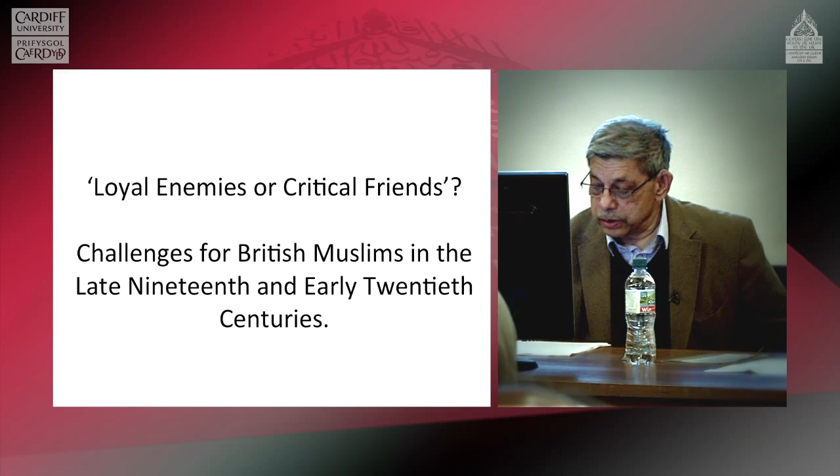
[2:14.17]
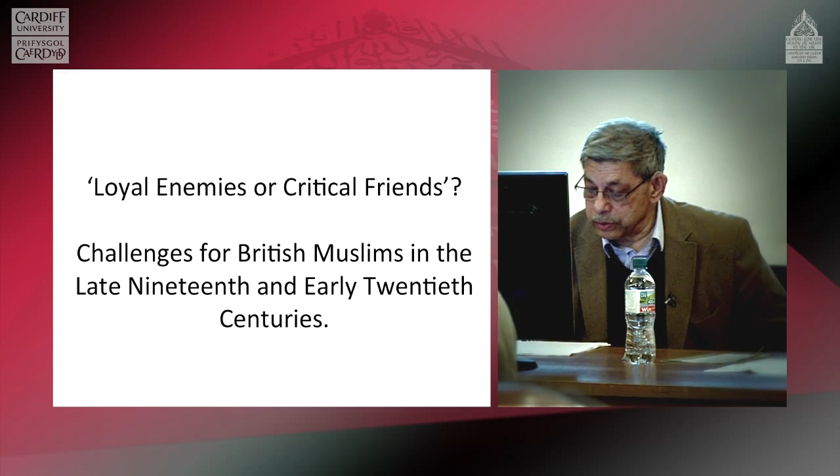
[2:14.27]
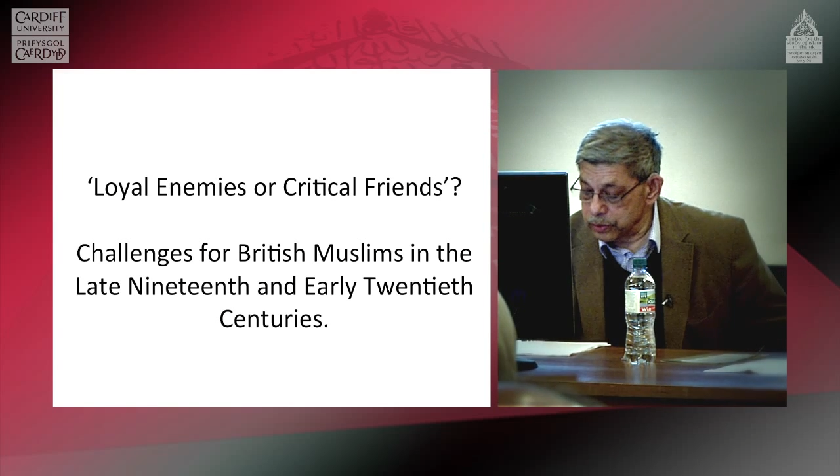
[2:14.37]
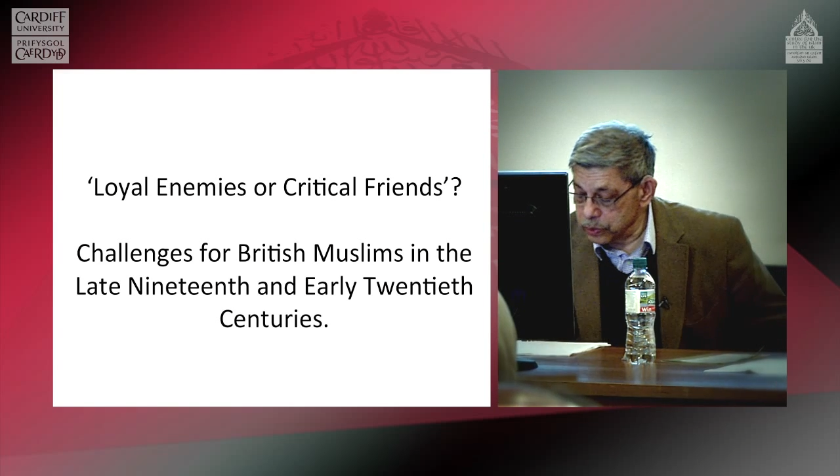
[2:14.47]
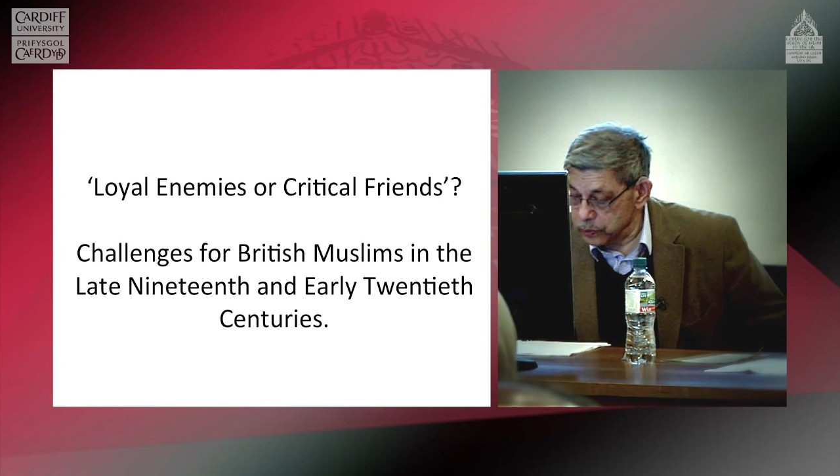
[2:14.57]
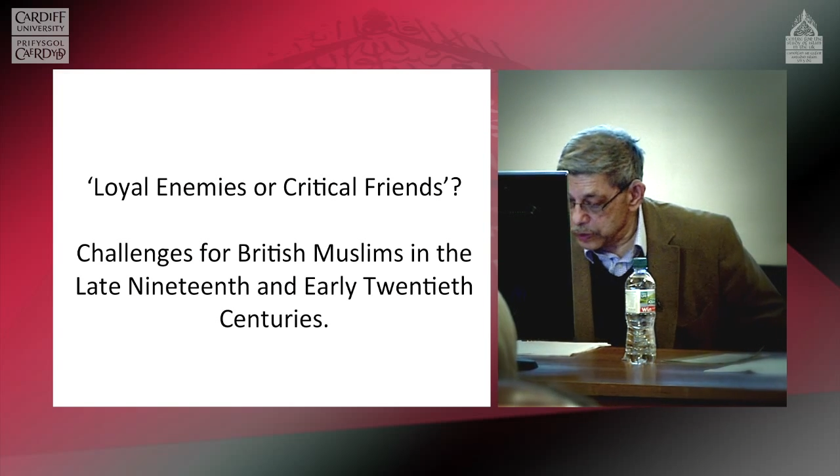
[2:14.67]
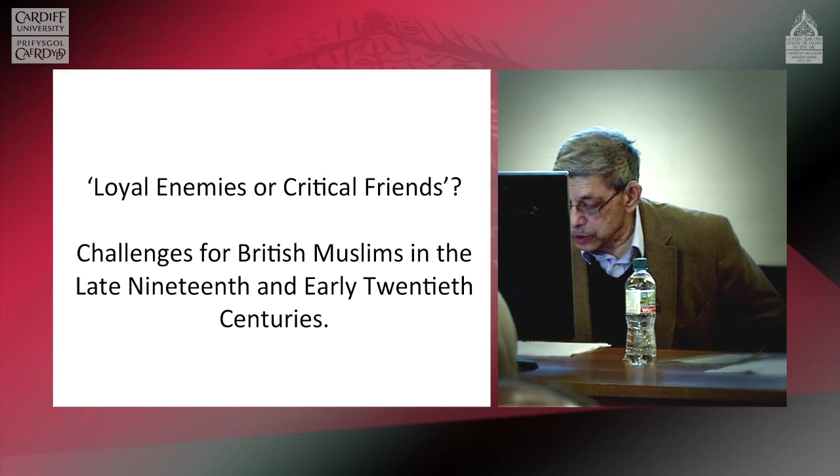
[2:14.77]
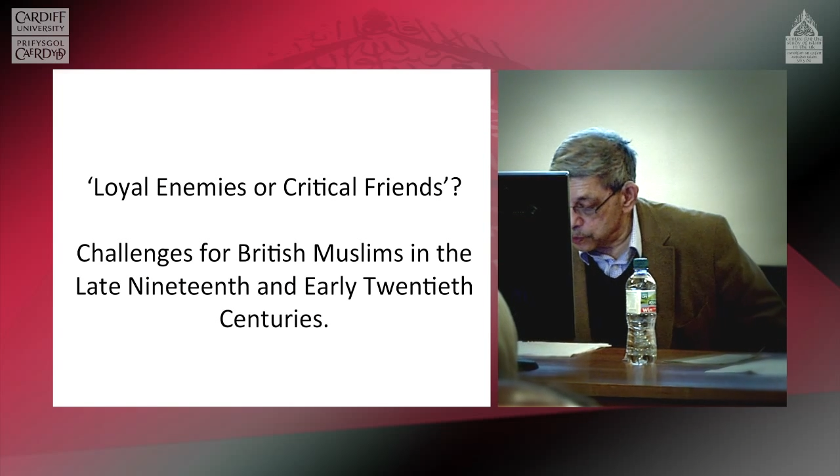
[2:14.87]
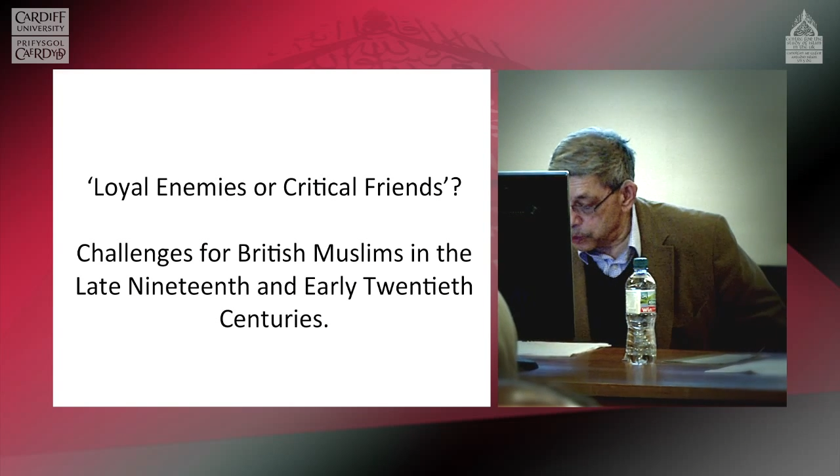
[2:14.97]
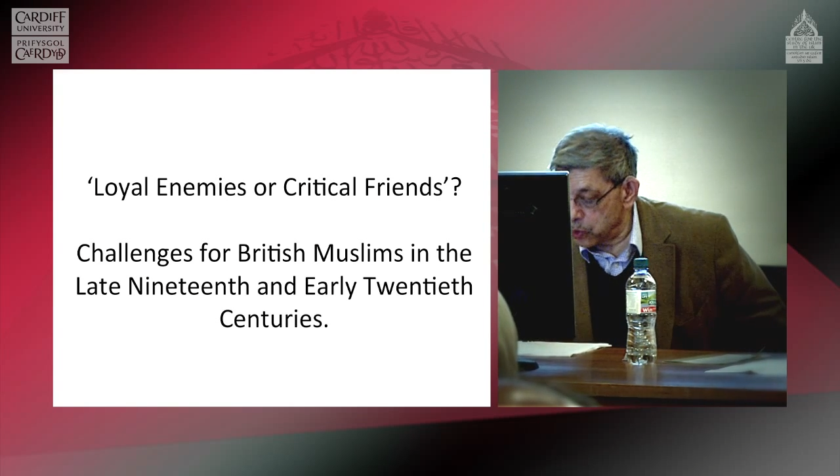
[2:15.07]
to
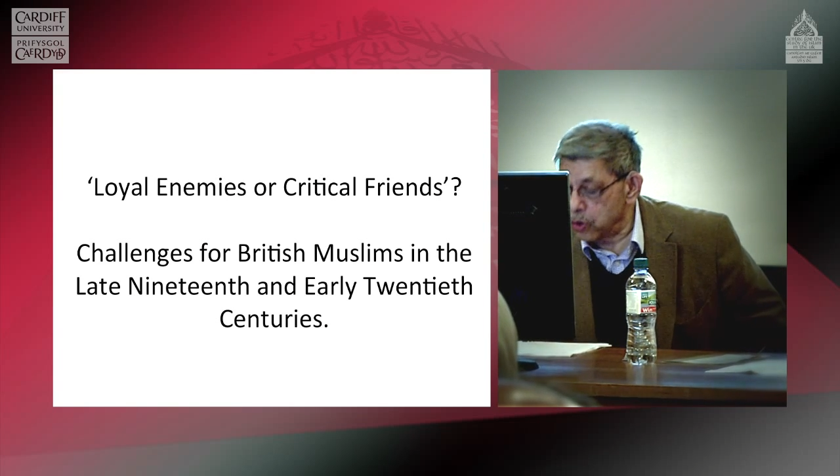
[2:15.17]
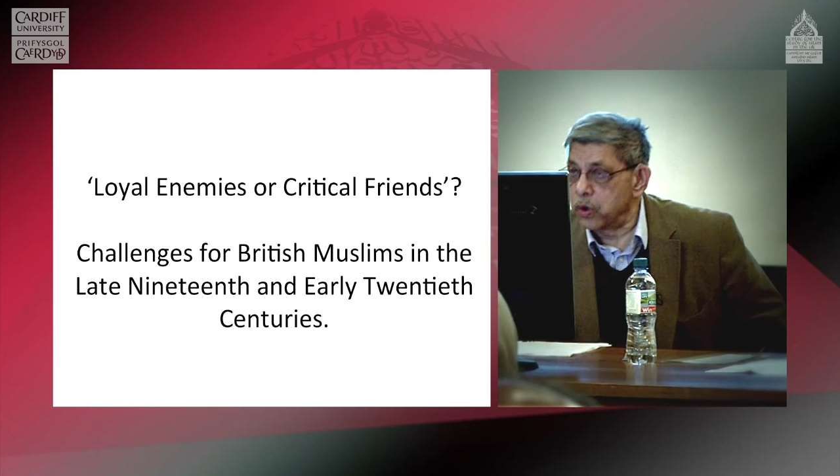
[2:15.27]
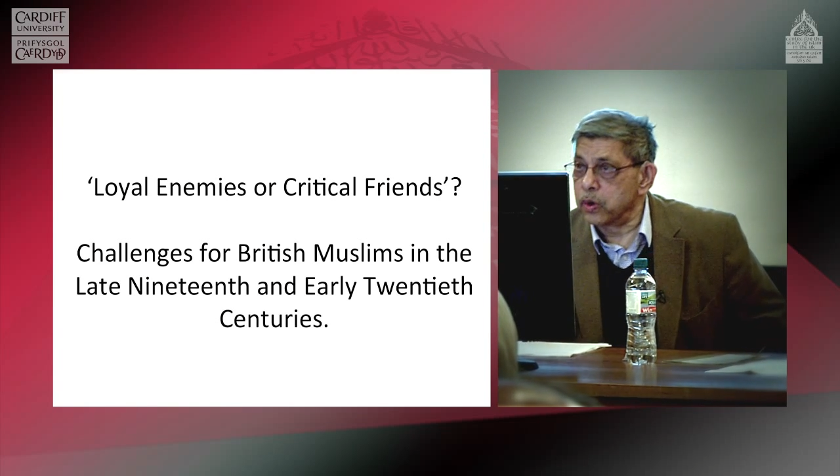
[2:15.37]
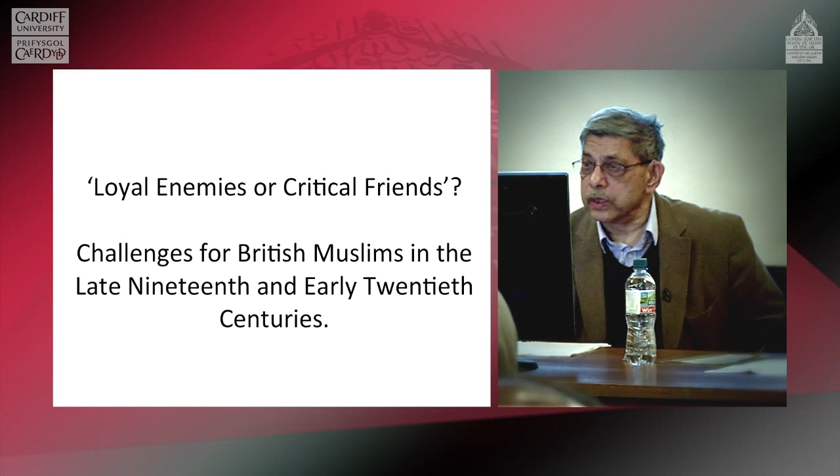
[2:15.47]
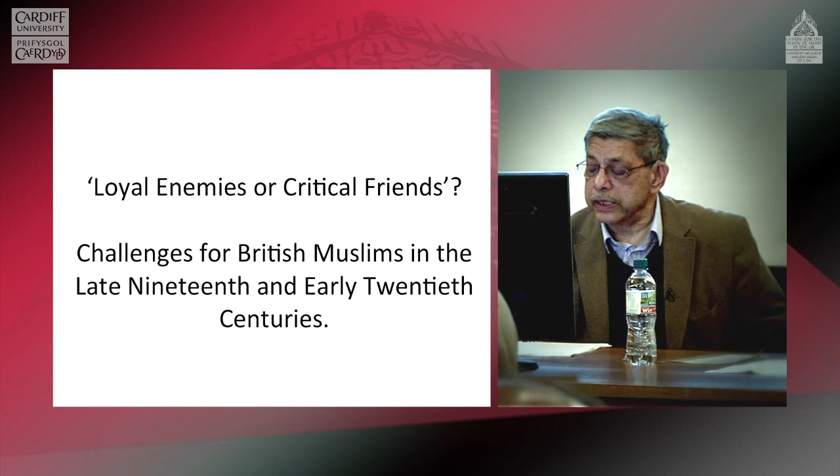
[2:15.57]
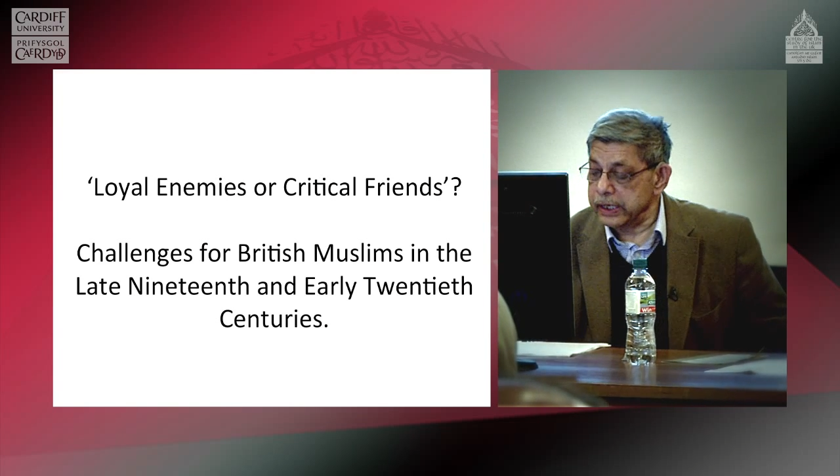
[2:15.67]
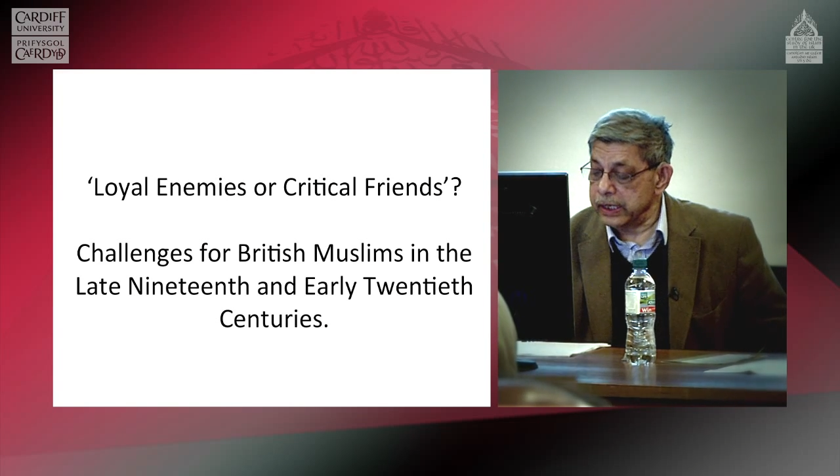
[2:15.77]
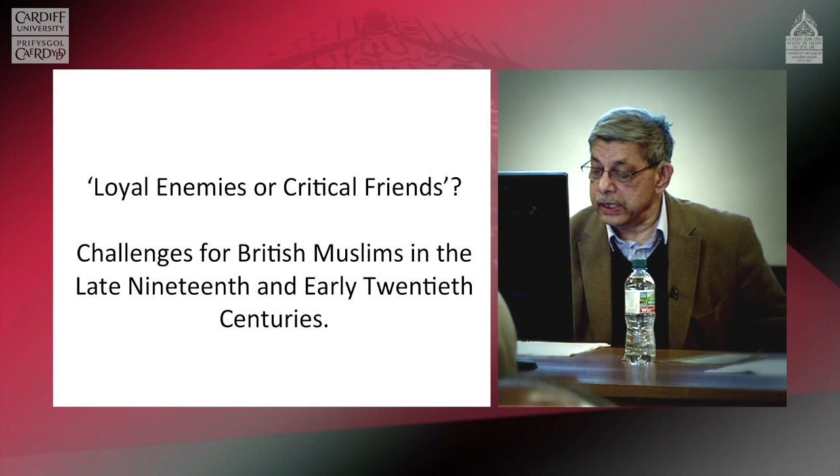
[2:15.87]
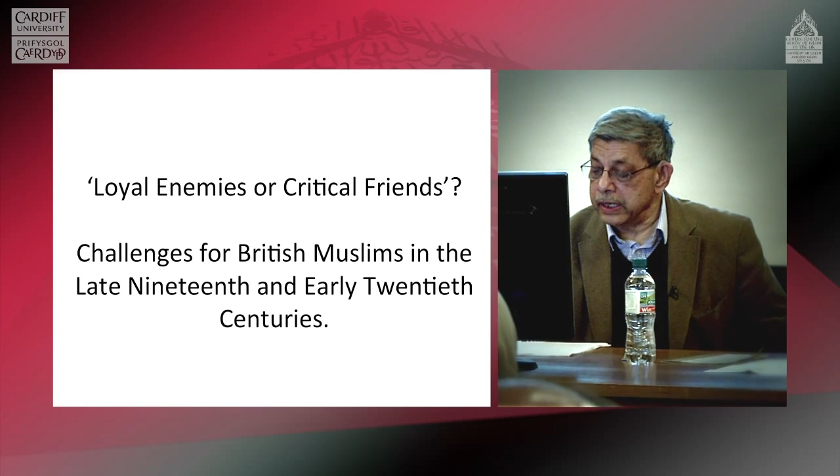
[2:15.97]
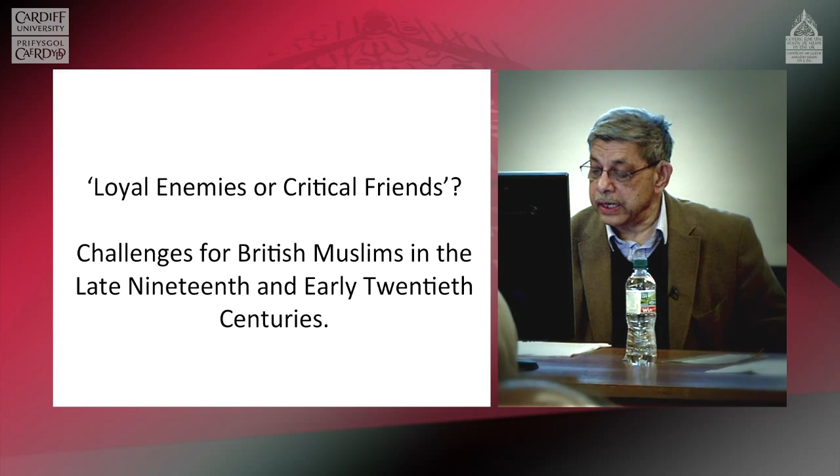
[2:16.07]
explore
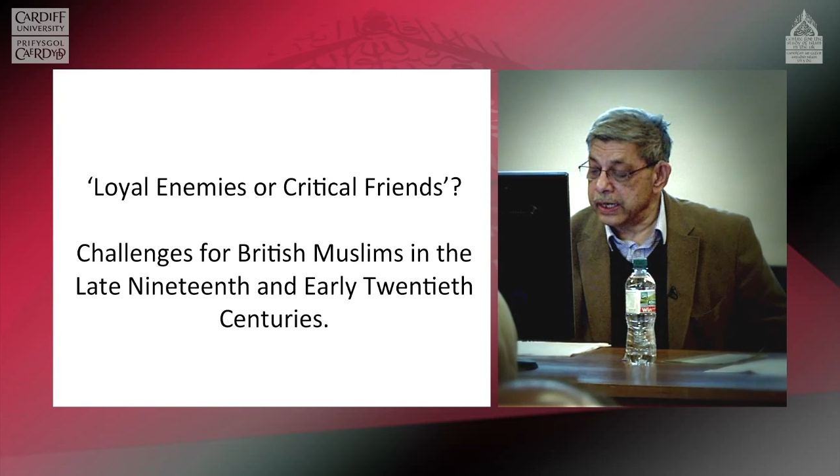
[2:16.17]
the